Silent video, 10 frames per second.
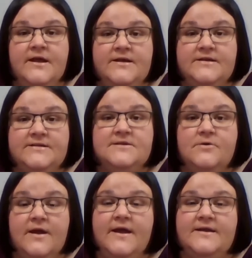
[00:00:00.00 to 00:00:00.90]
and it is
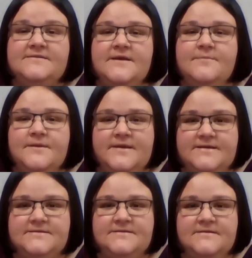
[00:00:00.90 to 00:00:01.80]
okay to say please.